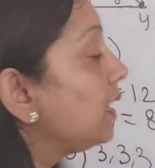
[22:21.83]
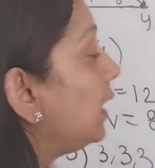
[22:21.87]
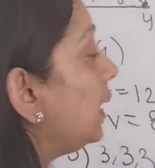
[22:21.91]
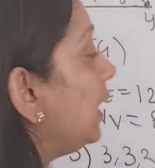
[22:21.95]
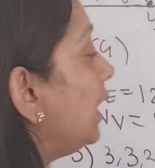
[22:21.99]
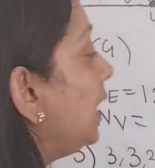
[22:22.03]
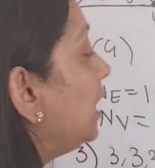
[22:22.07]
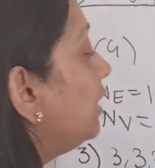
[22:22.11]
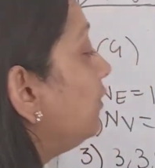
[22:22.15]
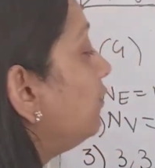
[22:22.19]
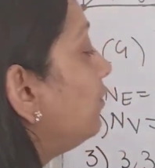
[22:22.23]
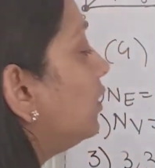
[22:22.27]

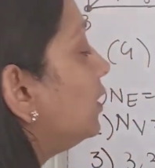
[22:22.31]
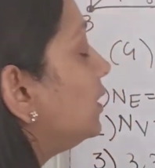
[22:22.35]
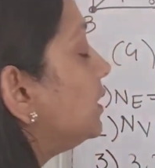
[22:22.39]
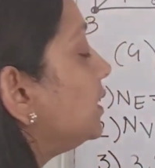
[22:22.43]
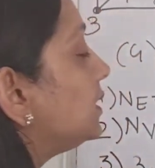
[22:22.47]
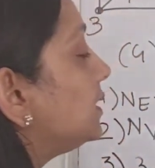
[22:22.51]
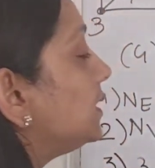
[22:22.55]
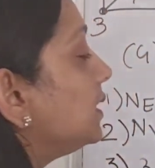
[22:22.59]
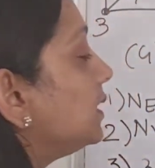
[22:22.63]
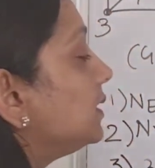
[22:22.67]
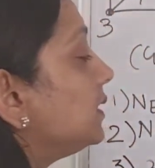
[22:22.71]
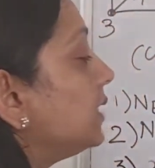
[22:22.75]
8
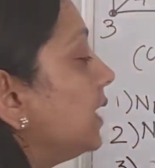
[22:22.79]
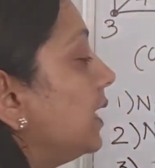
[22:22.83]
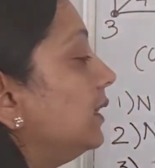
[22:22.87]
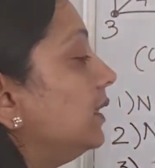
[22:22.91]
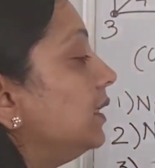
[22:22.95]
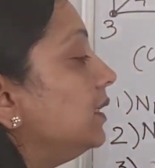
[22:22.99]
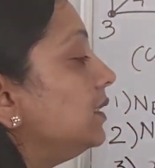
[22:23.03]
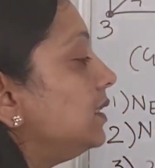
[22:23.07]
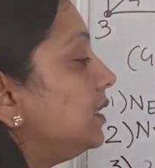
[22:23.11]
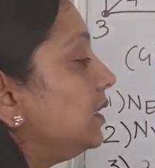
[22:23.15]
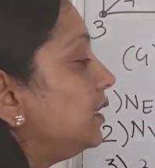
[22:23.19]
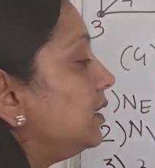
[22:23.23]
vertices and
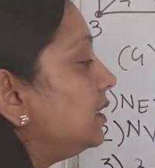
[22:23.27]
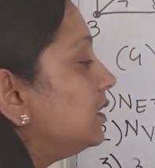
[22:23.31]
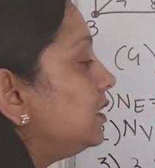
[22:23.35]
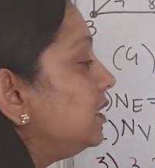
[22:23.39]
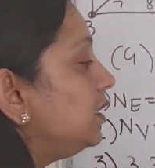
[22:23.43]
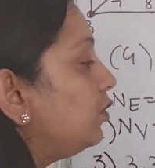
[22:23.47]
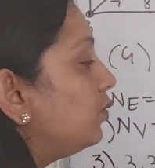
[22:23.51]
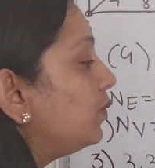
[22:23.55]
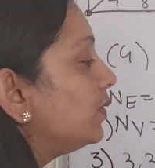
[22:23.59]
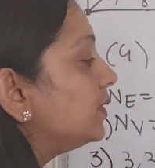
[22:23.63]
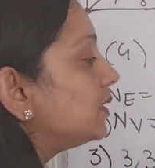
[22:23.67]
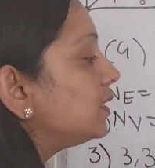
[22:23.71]
the degree
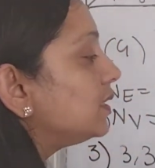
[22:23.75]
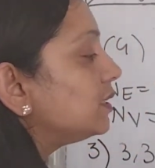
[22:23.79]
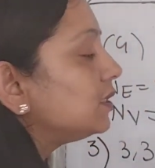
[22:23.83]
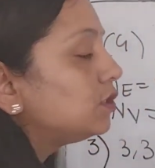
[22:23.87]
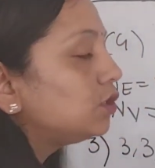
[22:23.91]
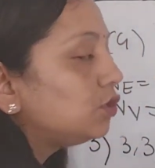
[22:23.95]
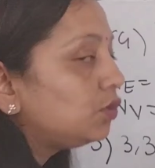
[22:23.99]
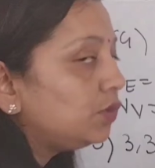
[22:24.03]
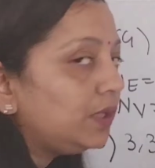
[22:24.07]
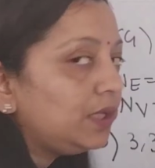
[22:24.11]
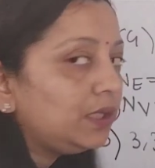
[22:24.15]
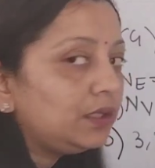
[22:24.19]
sequence is
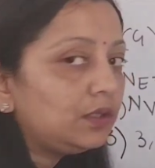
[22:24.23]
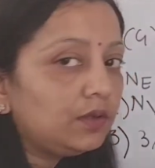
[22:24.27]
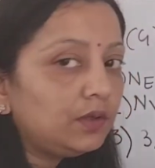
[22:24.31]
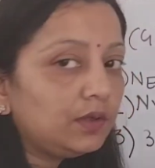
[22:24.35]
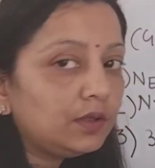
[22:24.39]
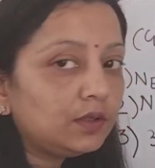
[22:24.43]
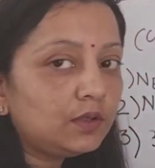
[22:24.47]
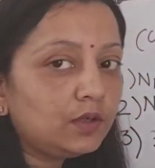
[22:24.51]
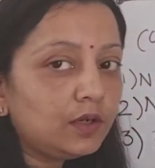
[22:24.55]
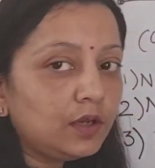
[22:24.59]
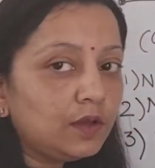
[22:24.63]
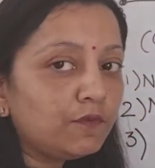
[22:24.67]
3,
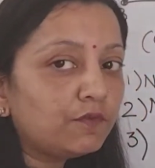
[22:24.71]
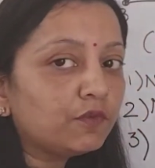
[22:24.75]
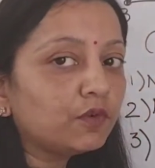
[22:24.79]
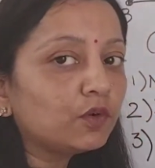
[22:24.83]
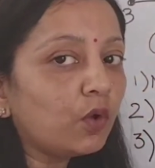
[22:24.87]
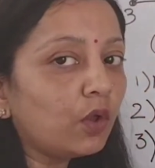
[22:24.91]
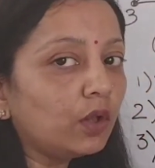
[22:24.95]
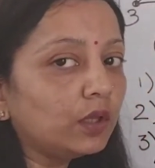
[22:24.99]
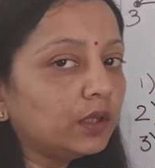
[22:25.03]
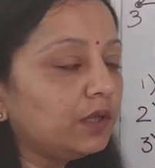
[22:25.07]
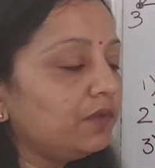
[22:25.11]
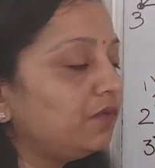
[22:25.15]
3, 3 for
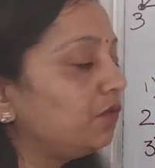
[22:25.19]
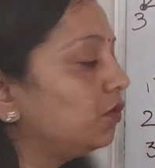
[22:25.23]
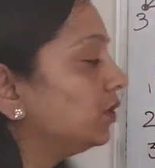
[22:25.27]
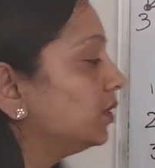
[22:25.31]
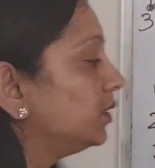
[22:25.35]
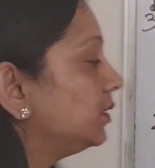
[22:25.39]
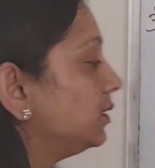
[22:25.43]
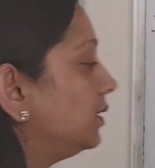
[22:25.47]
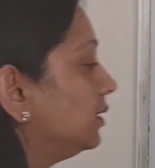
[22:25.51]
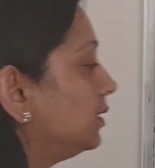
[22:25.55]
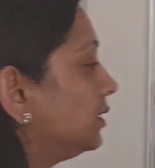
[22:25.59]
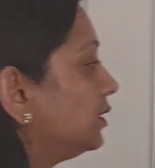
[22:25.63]
all the
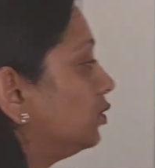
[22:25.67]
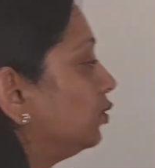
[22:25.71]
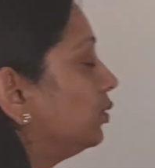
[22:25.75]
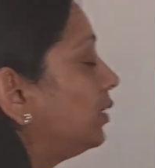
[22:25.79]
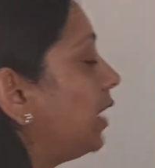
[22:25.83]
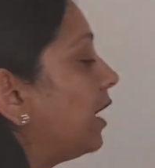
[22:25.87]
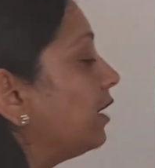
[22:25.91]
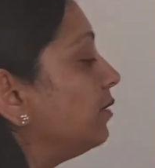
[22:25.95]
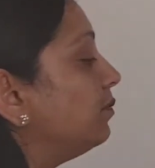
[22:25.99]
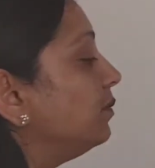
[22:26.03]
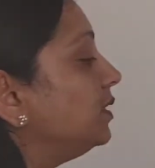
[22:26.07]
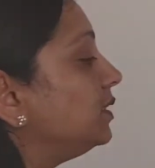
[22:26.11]
vertices. So
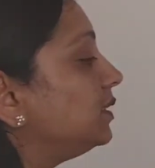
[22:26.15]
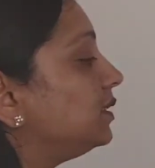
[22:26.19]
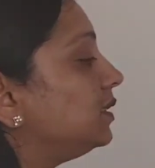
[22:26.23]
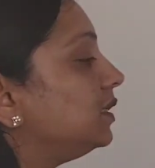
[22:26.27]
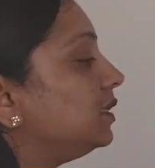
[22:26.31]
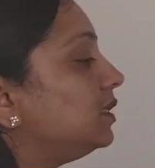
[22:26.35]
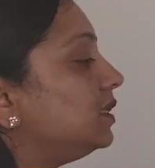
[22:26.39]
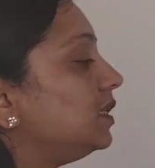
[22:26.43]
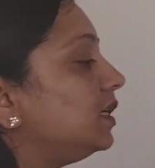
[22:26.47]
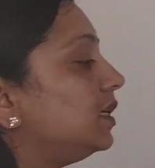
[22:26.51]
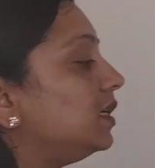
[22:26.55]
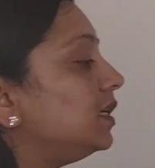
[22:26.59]
that means
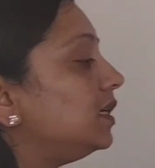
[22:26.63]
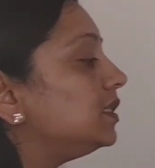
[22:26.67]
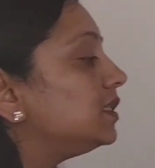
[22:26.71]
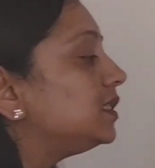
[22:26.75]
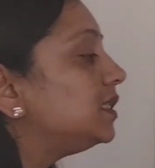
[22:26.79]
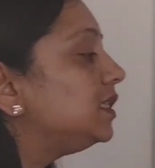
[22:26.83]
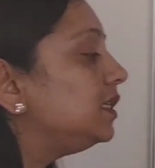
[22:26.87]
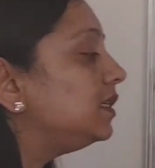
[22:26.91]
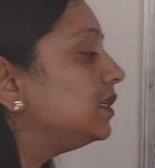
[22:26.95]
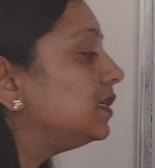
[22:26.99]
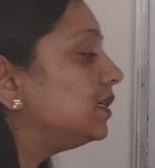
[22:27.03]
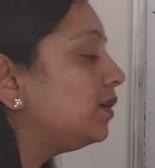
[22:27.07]
the degree
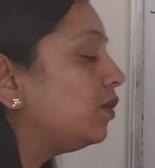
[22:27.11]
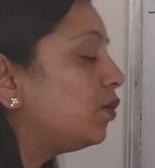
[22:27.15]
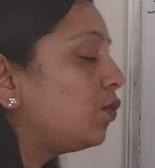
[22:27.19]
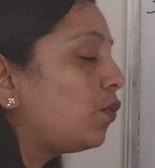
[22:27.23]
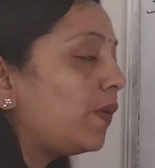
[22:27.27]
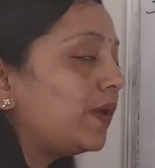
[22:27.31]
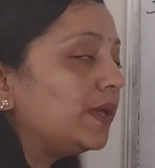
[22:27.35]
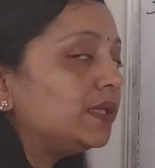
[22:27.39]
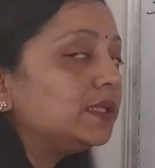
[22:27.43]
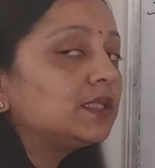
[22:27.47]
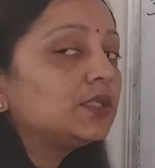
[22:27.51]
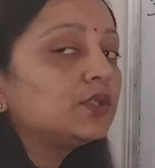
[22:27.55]

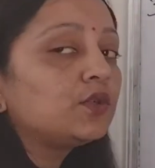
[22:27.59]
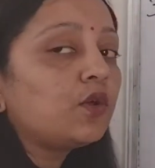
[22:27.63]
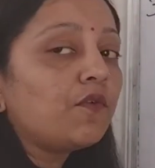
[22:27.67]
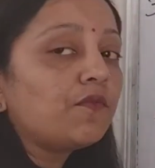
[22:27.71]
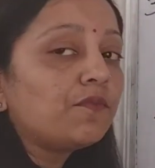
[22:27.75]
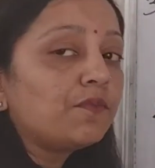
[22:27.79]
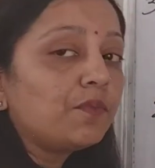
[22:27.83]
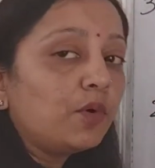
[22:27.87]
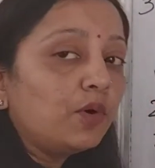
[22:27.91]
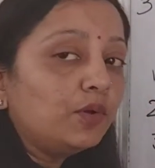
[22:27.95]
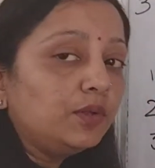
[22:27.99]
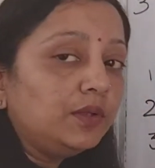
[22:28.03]
sequence
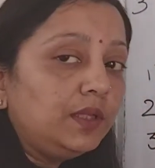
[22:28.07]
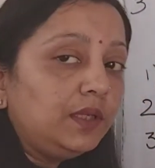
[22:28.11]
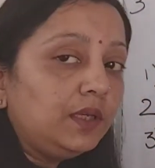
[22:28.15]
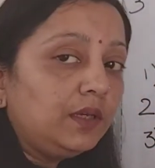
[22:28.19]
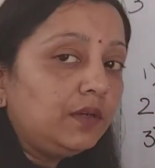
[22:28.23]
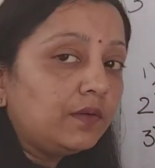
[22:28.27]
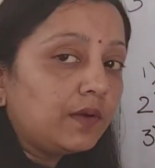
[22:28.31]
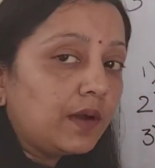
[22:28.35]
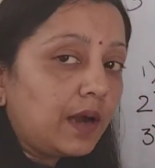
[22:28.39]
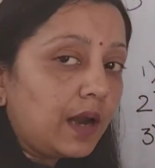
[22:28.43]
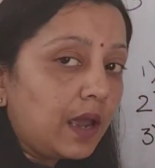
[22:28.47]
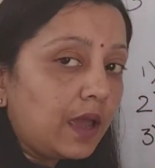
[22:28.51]
of both the
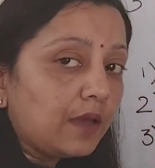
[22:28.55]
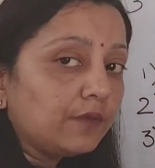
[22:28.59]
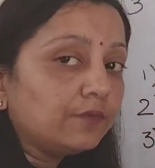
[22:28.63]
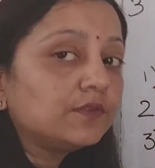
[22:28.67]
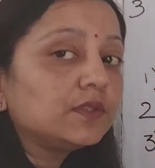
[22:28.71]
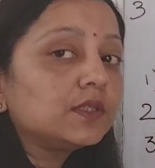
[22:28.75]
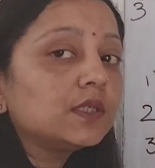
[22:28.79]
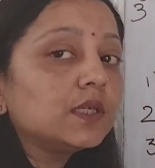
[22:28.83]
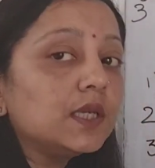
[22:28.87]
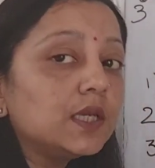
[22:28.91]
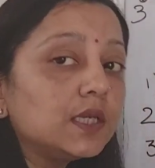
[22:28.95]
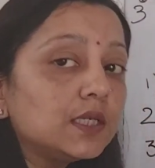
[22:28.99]

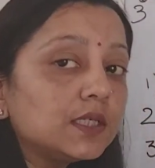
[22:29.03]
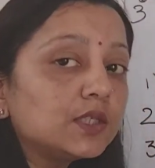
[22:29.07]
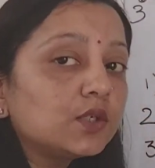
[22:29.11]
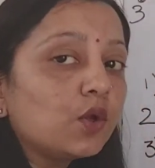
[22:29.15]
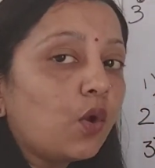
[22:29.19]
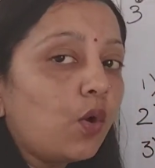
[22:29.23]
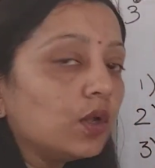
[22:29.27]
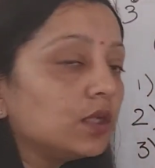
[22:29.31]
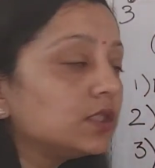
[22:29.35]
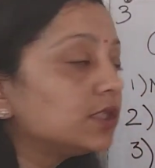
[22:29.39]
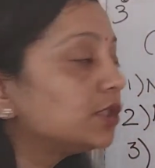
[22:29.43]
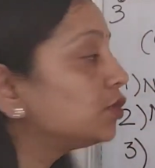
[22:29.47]
graphs is
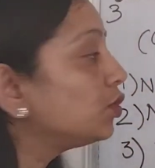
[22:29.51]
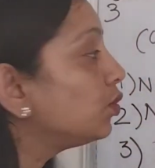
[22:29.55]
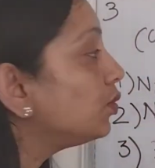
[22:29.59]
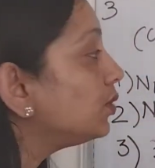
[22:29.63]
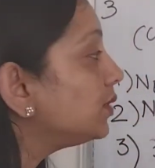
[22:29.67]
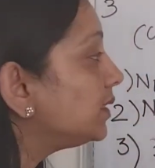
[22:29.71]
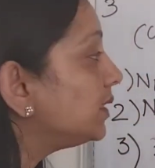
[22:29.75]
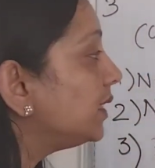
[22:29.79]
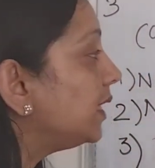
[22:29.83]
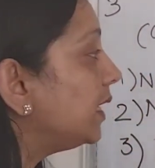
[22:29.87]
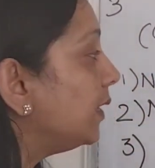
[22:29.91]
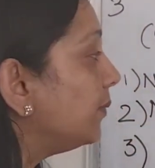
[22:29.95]
also
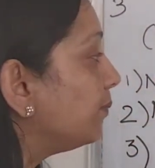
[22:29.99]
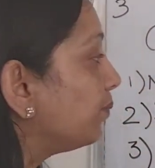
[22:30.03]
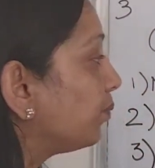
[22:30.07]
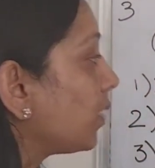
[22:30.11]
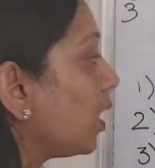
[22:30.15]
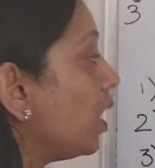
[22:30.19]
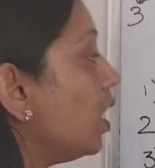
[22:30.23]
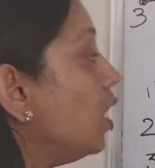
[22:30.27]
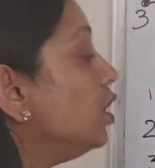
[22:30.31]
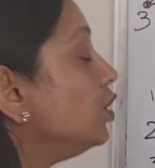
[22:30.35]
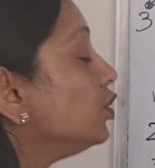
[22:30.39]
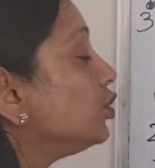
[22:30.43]
same.
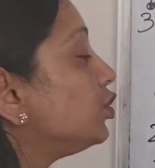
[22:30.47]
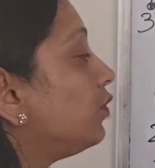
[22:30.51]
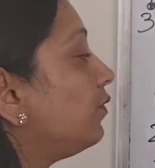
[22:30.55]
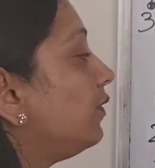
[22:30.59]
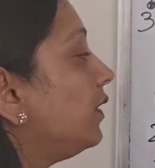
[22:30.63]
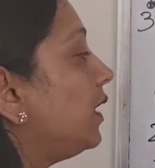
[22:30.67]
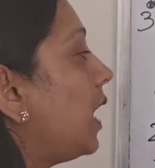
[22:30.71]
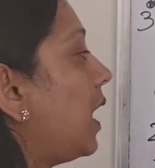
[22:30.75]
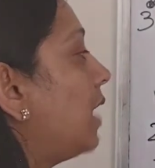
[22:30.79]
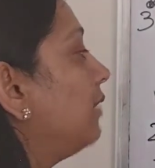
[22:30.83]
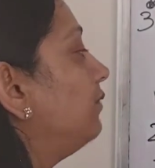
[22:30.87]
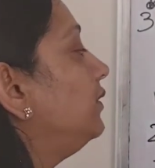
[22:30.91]
So
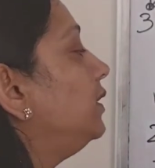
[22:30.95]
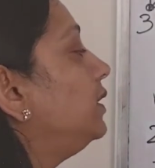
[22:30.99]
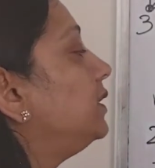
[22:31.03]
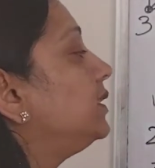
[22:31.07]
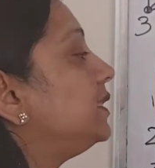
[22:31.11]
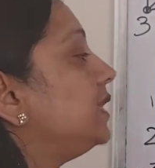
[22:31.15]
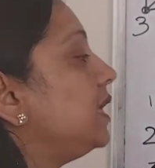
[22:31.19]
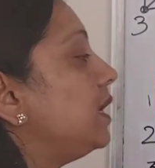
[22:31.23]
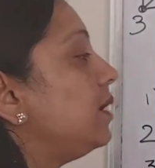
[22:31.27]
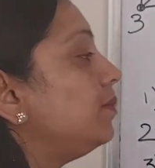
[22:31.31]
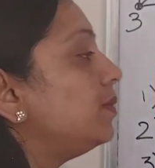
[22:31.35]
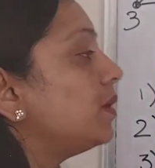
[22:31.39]
we have the
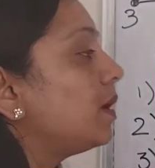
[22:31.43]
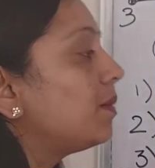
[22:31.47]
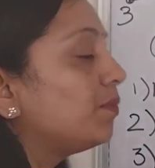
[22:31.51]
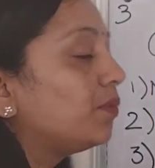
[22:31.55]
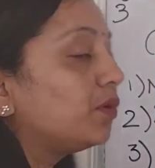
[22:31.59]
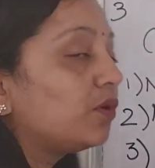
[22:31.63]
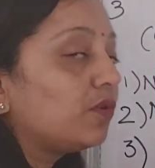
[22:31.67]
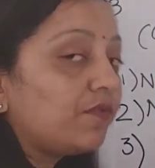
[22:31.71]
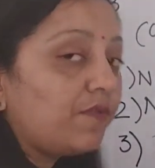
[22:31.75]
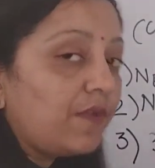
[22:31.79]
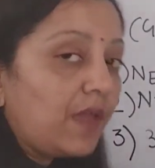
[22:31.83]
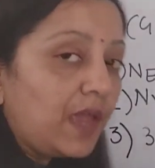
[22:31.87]
same number
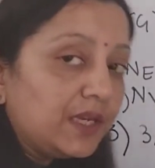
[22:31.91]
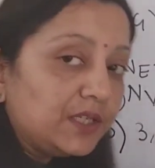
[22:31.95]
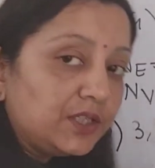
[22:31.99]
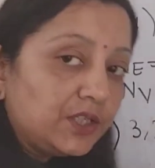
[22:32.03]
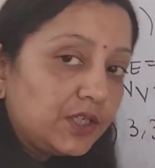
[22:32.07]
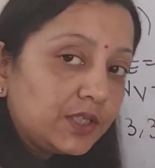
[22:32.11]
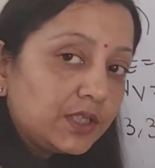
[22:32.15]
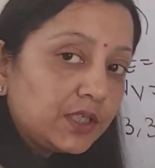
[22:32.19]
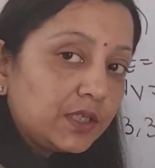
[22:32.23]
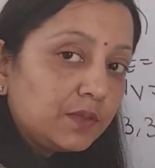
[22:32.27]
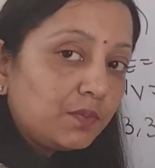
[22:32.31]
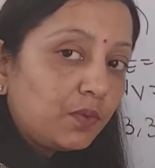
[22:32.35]
of
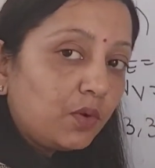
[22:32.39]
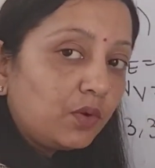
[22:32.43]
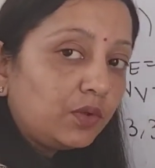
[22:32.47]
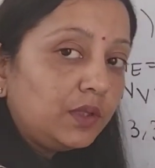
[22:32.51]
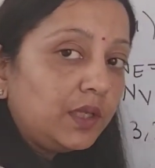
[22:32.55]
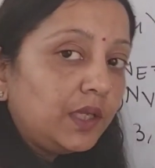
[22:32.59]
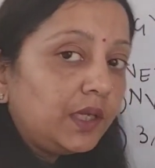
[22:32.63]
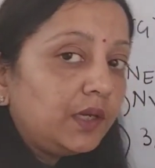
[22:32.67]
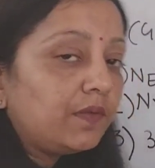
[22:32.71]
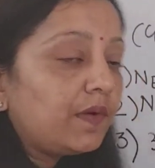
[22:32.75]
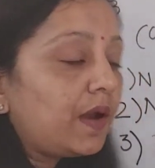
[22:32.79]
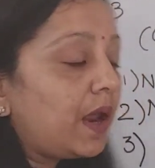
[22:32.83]
edges in both
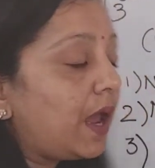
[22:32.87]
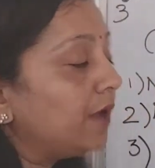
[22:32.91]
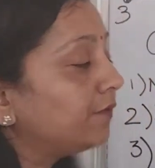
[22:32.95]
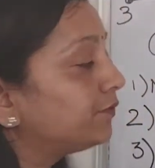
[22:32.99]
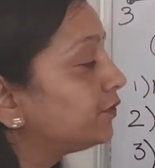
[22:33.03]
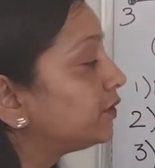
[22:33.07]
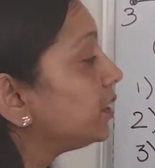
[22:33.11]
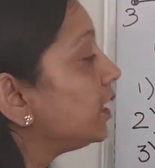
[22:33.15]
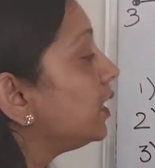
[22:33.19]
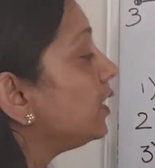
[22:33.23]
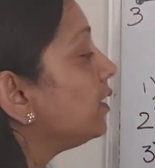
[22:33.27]
the graphs.